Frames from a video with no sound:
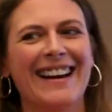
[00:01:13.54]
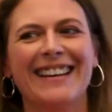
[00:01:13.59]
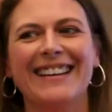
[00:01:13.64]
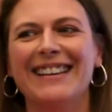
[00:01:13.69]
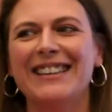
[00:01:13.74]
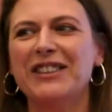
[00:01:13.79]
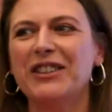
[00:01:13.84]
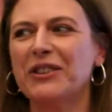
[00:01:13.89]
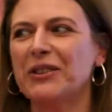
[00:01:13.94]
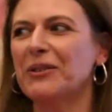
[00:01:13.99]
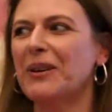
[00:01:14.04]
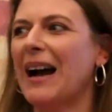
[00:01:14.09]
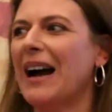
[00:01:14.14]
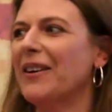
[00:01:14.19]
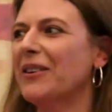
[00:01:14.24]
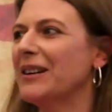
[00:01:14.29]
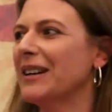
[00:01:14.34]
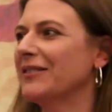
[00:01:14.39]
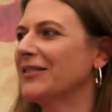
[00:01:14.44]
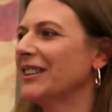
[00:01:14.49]
They do,
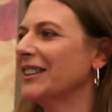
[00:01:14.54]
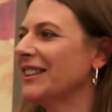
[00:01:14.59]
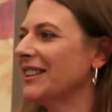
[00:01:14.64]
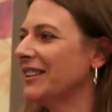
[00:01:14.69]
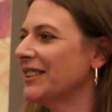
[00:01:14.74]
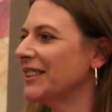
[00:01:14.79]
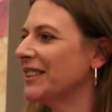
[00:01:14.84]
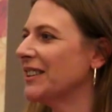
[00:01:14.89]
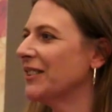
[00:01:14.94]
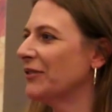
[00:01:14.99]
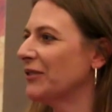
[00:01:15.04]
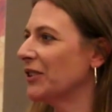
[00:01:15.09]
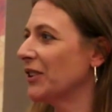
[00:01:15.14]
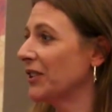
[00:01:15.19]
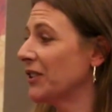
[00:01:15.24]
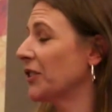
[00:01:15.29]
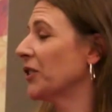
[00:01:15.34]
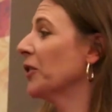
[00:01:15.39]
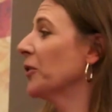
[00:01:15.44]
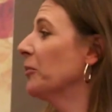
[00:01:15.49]
however, use
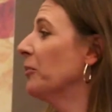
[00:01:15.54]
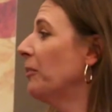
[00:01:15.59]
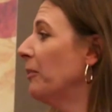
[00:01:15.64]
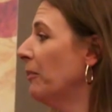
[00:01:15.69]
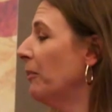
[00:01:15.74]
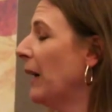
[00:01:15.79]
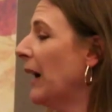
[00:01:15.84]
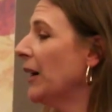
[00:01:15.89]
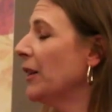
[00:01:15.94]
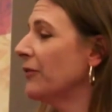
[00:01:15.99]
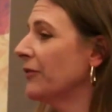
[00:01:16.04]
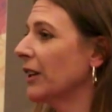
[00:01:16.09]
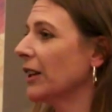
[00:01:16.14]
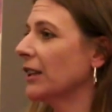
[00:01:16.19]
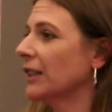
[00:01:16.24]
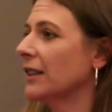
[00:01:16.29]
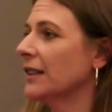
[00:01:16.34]
the term biofield.